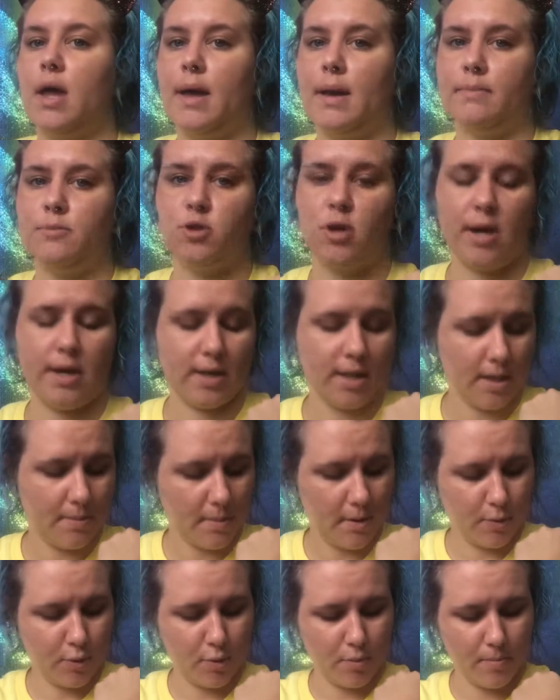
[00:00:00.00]
I'm trying to get
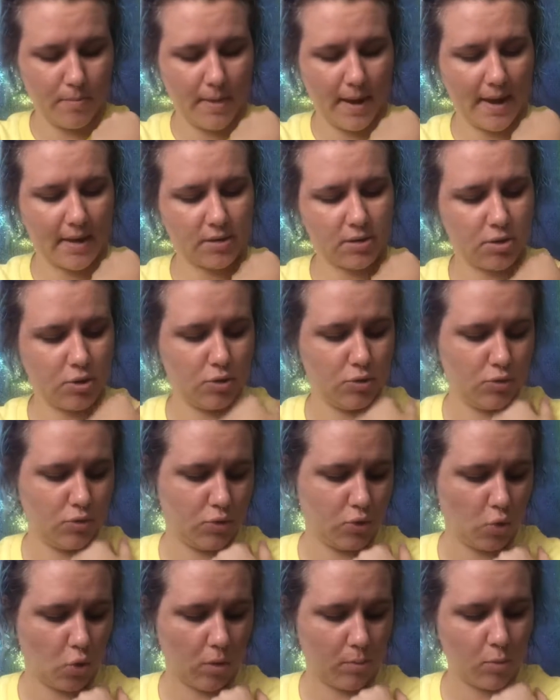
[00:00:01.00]
my room back to
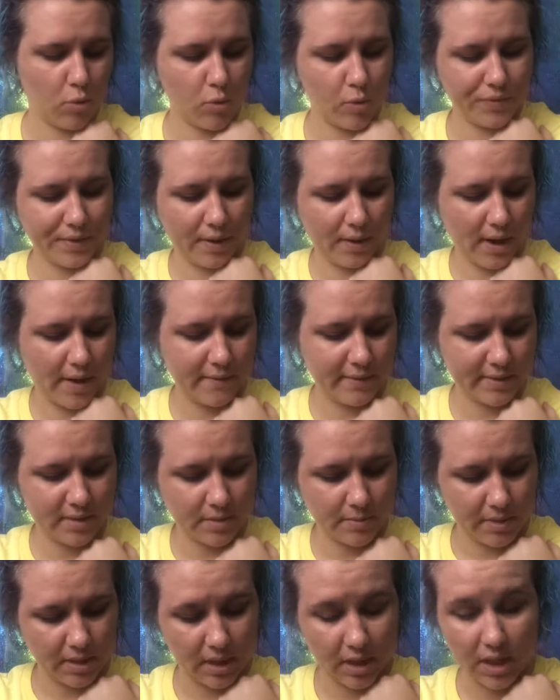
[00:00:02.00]
normal without having
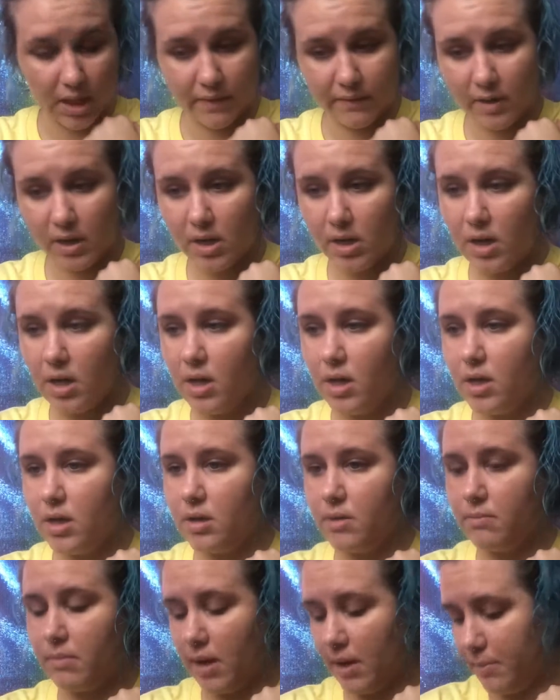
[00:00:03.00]
someone living in it,
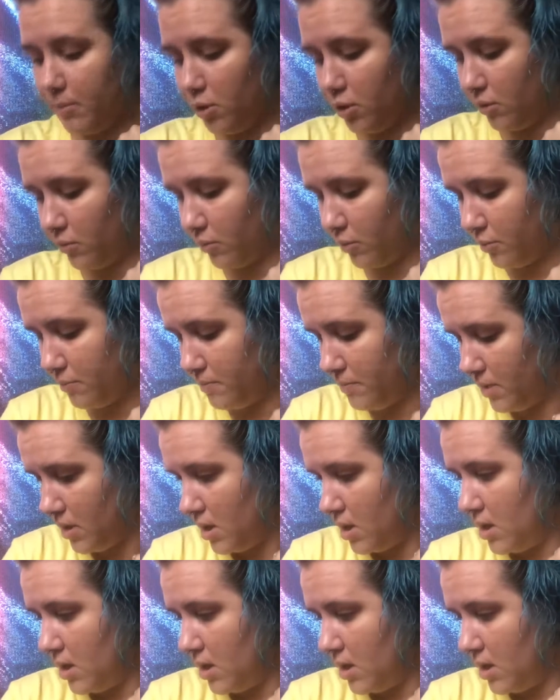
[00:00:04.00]
my beauty room.